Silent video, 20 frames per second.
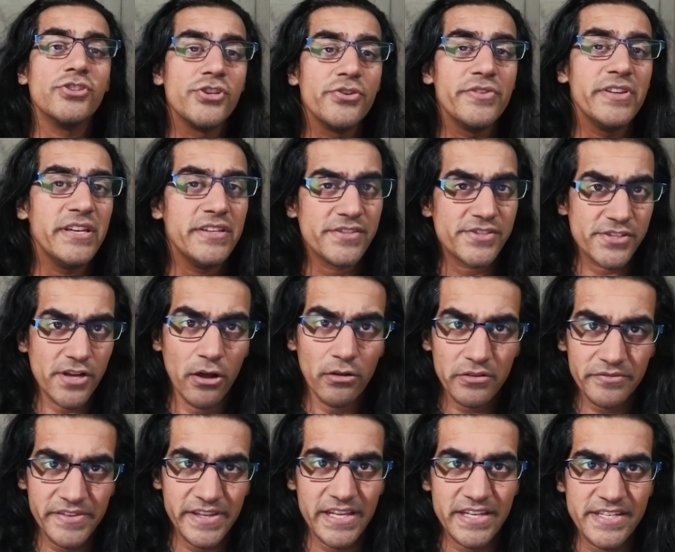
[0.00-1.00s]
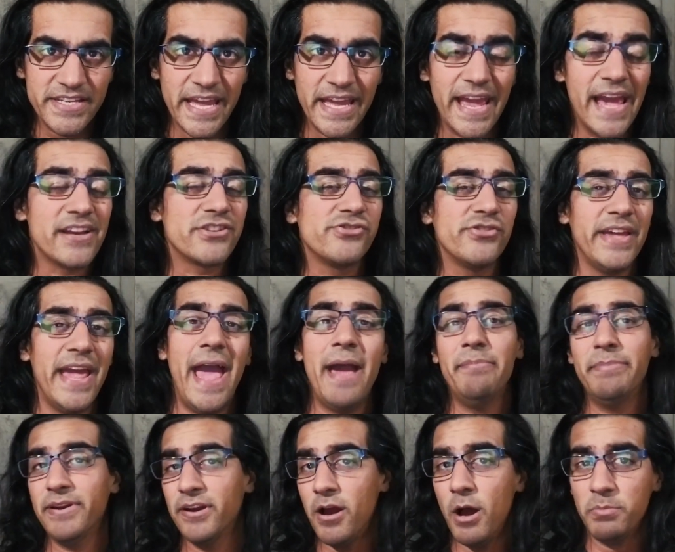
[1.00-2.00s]
So the install of the intake actually
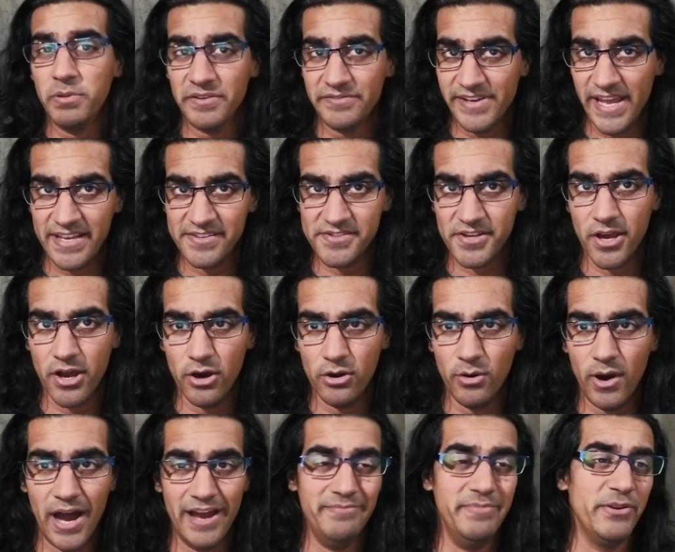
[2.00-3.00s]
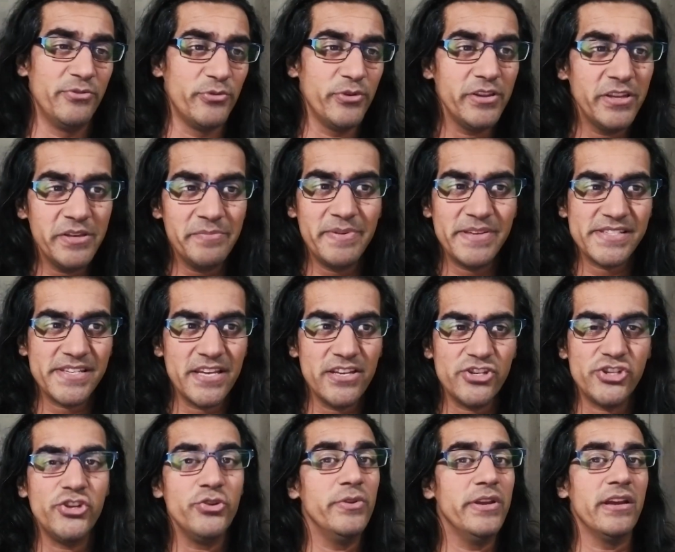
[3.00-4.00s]
happened a couple of days ago. I've been really
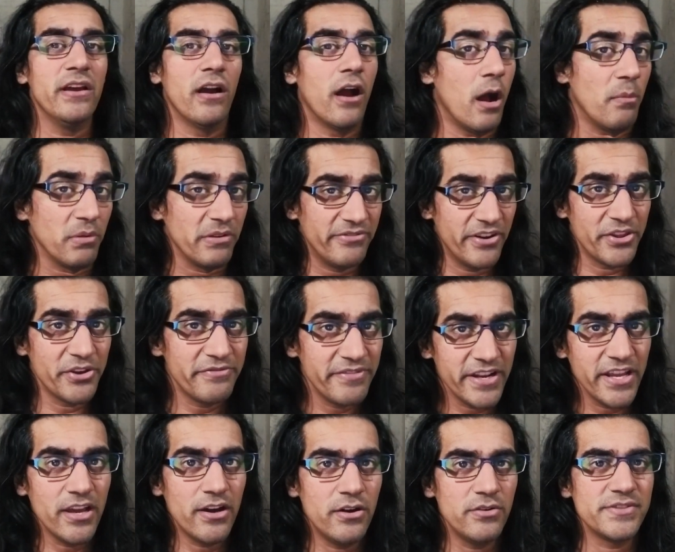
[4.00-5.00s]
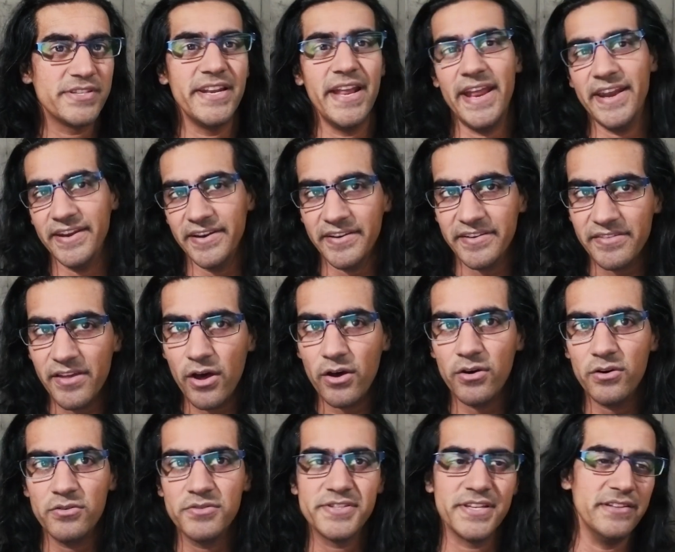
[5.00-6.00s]
busy shooting a couple of other videos and editing
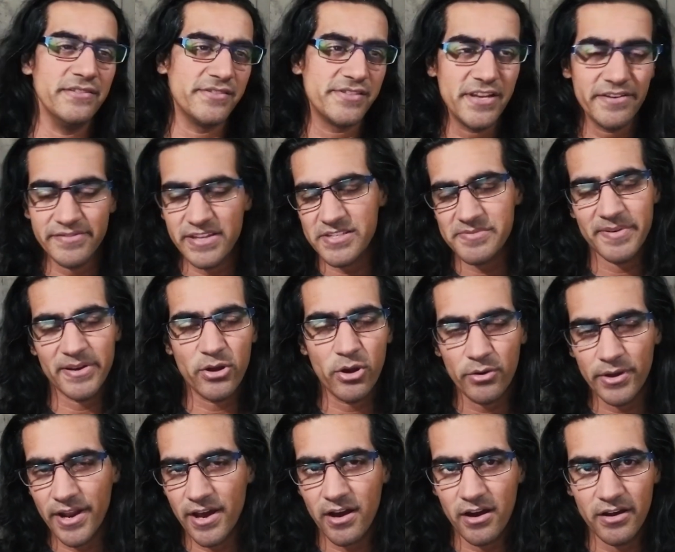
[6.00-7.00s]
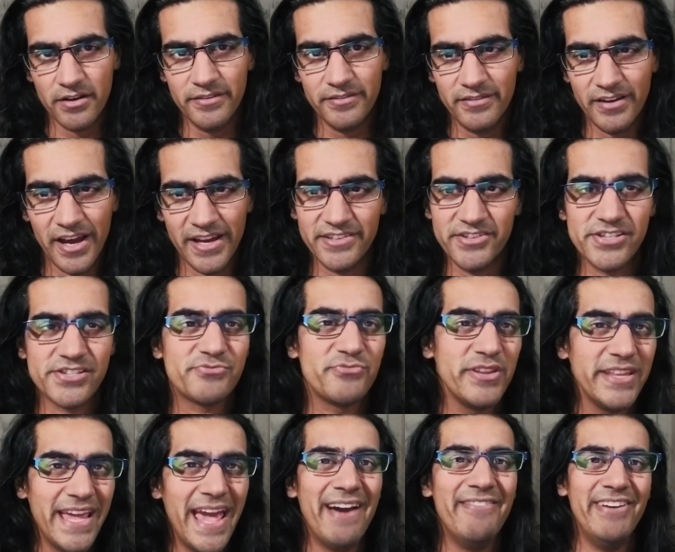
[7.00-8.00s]
those and stuff that's been going on. I just
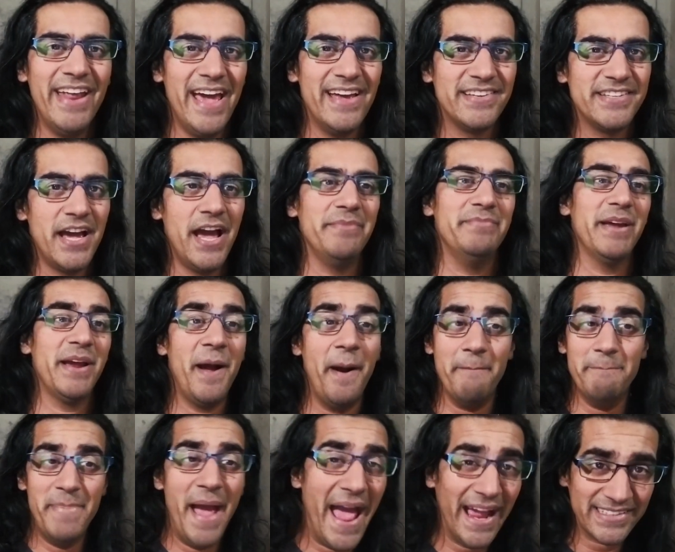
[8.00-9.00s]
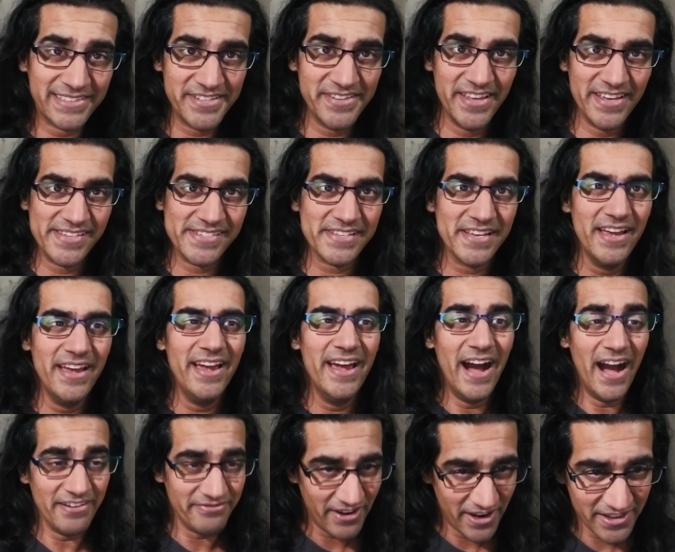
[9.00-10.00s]
really haven't had time to come back to this.
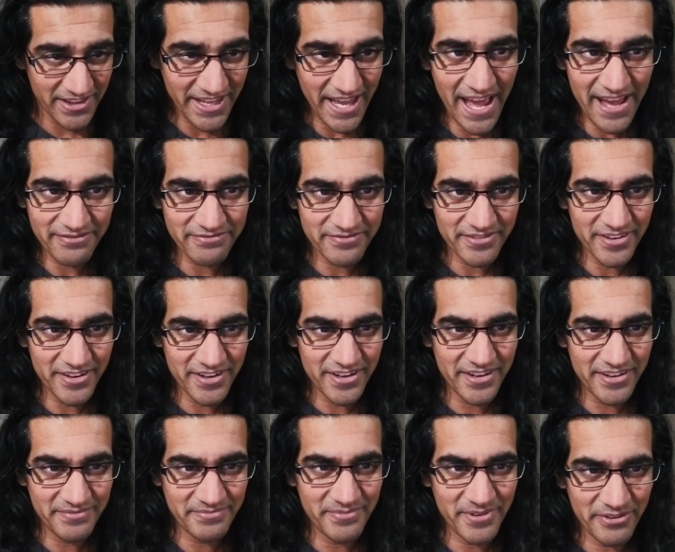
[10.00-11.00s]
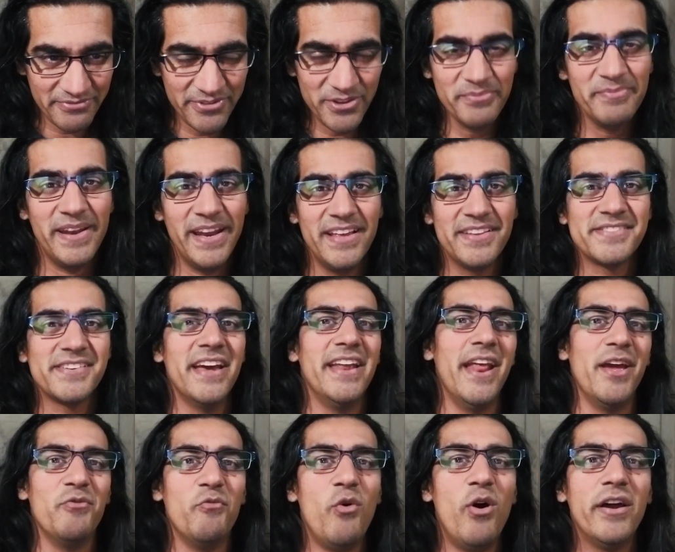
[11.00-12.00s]
I finally have a few minutes,
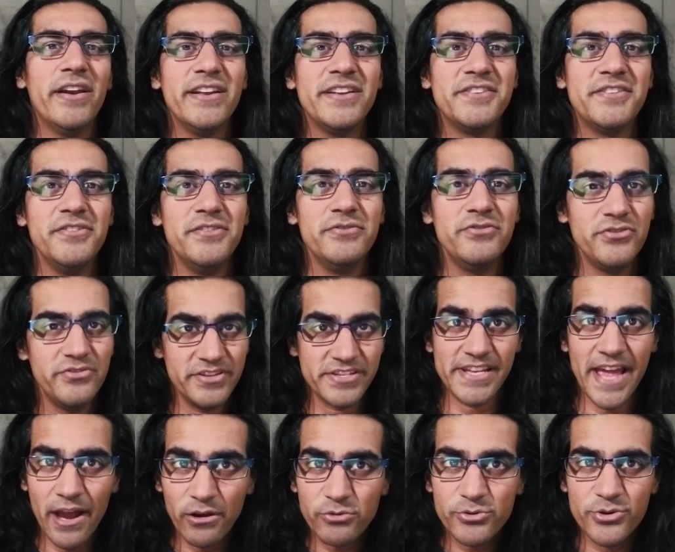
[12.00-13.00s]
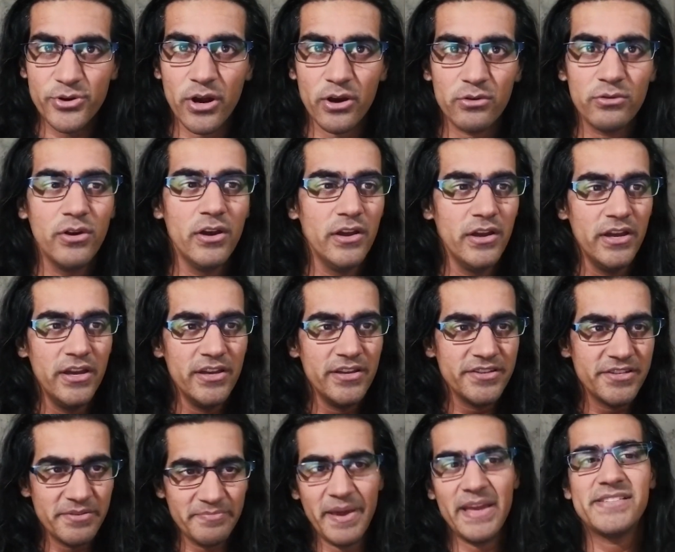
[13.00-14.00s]
and I wanted to do this outro
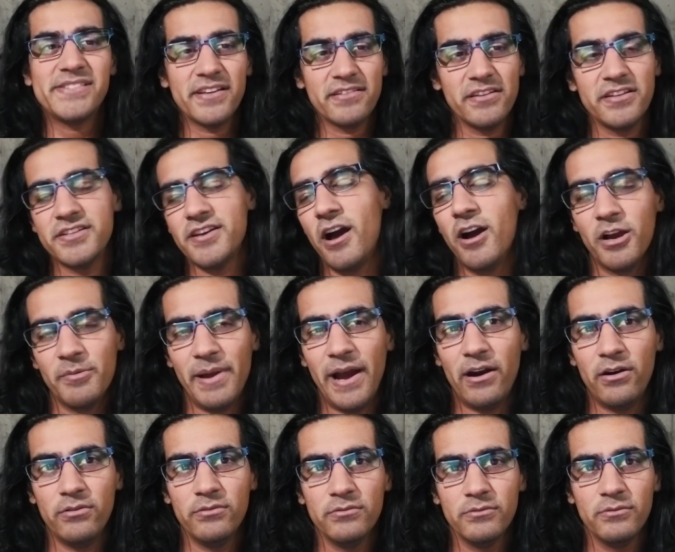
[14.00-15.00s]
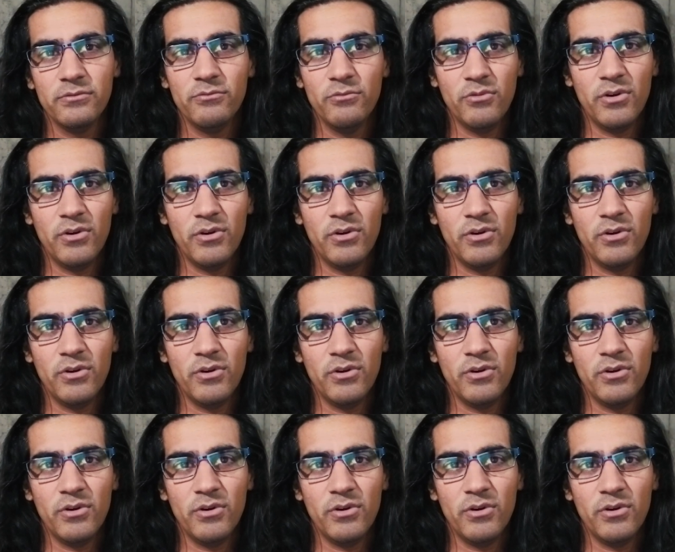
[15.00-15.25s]
to basically talk about